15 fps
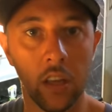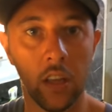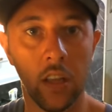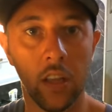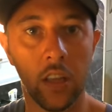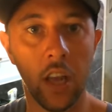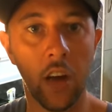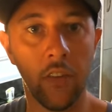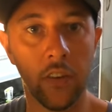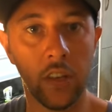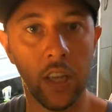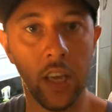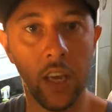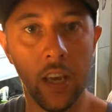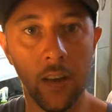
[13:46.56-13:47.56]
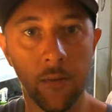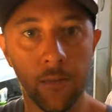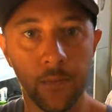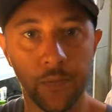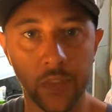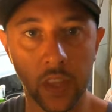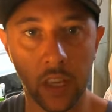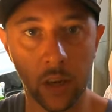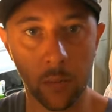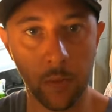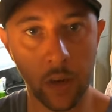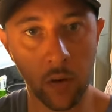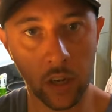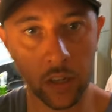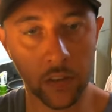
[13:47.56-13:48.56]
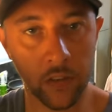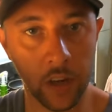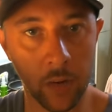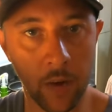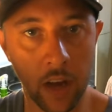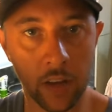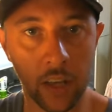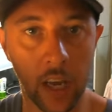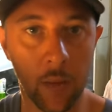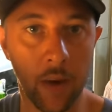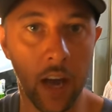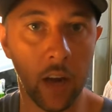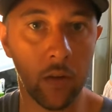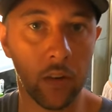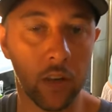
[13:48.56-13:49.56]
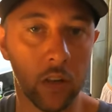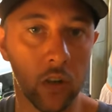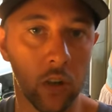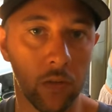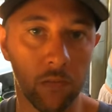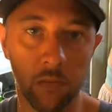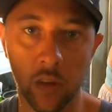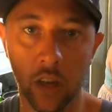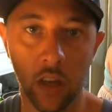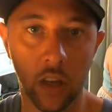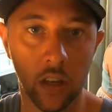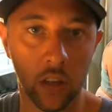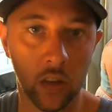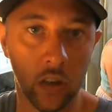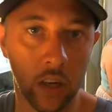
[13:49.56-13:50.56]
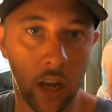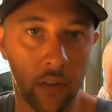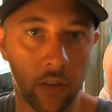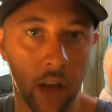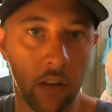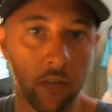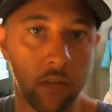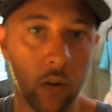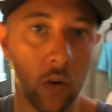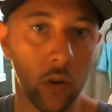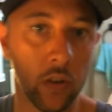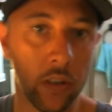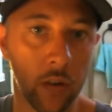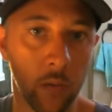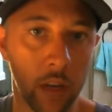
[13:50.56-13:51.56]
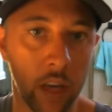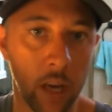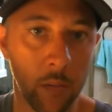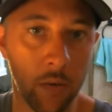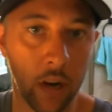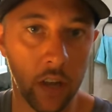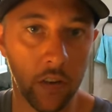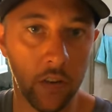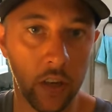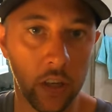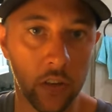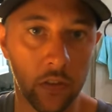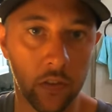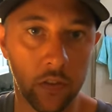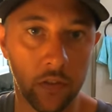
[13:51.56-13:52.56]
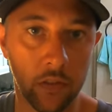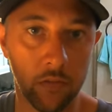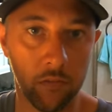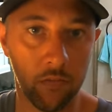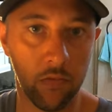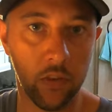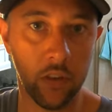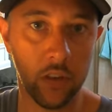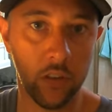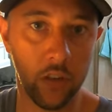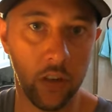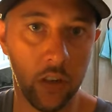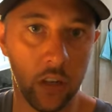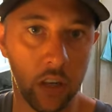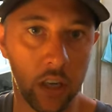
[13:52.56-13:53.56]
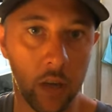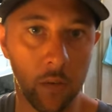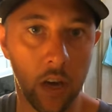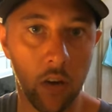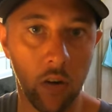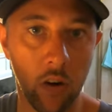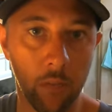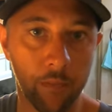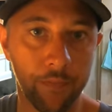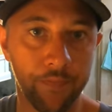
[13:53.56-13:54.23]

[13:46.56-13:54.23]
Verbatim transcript: So they're toughest here. Big ones, females, they go back, which is good. Good to have tough fours, and we keep plenty of fish for the future to keep going on.